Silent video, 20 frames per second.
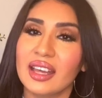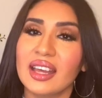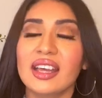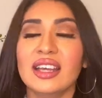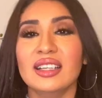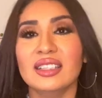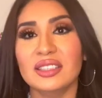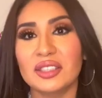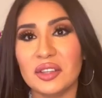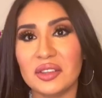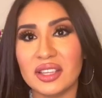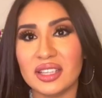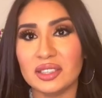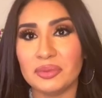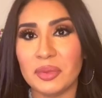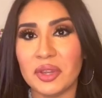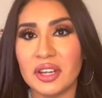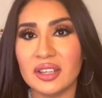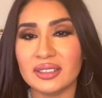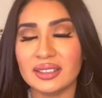So this
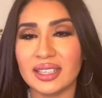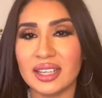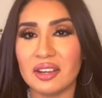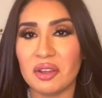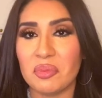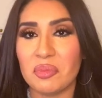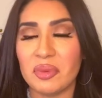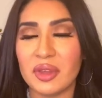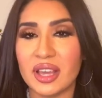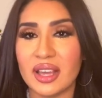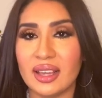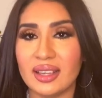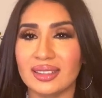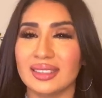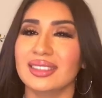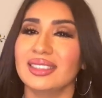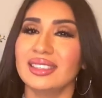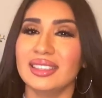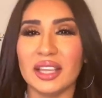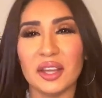video is gonna be
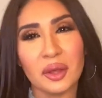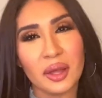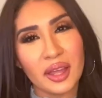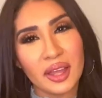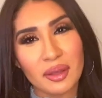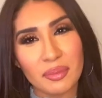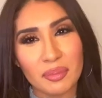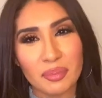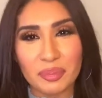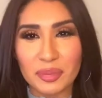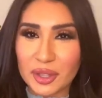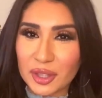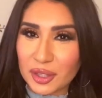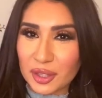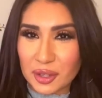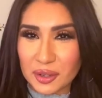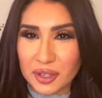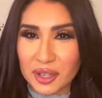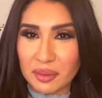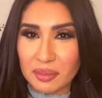still a
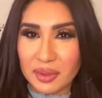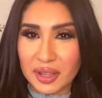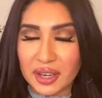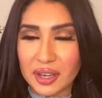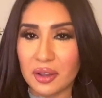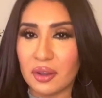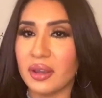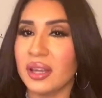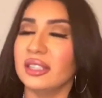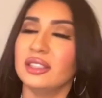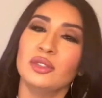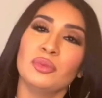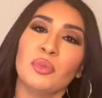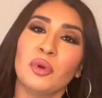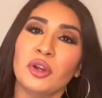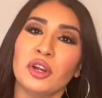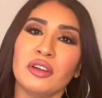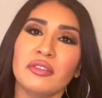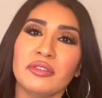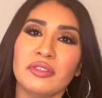beauty video. It's
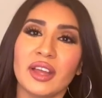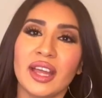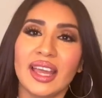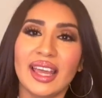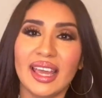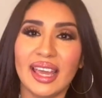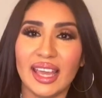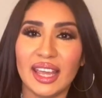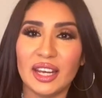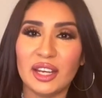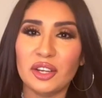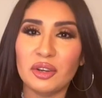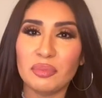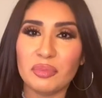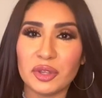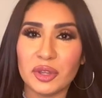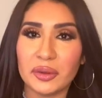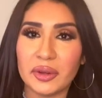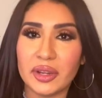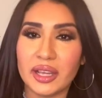more of inner
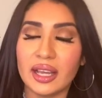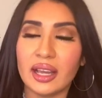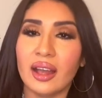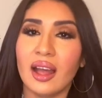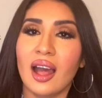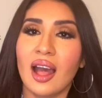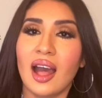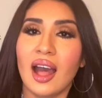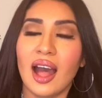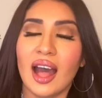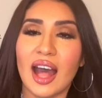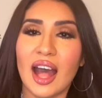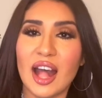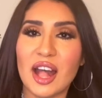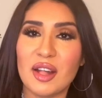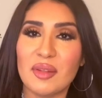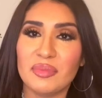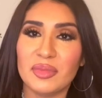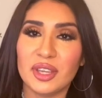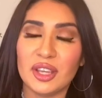beauty,
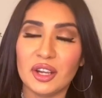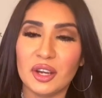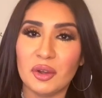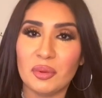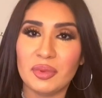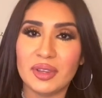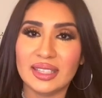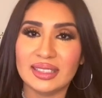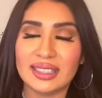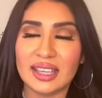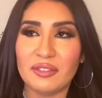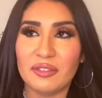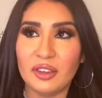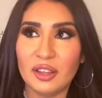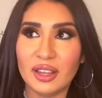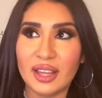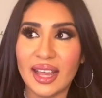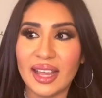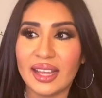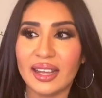because I feel
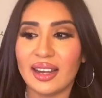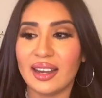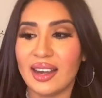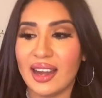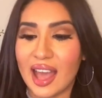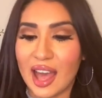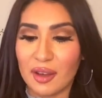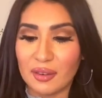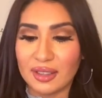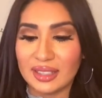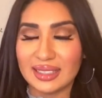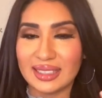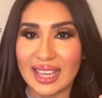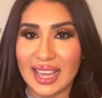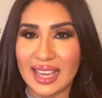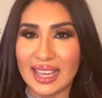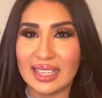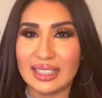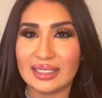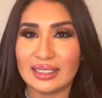like
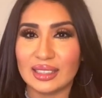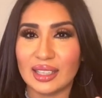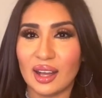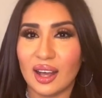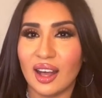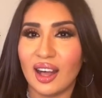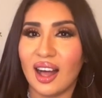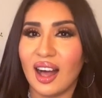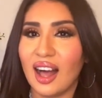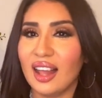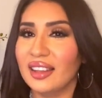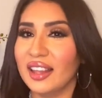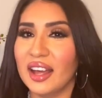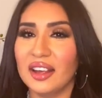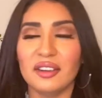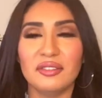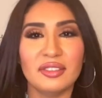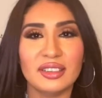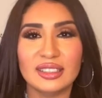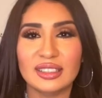nowadays a lot
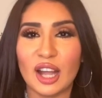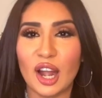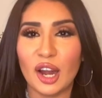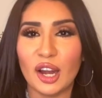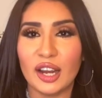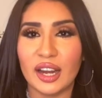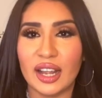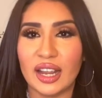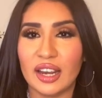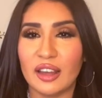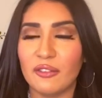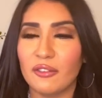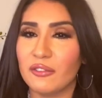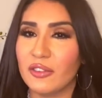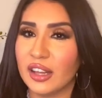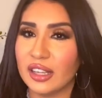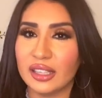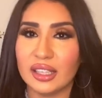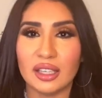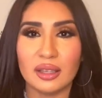of us are in a
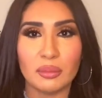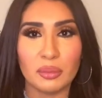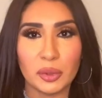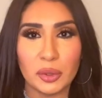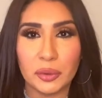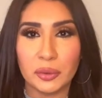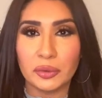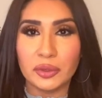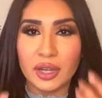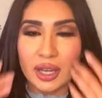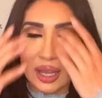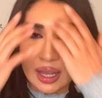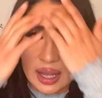funky mood.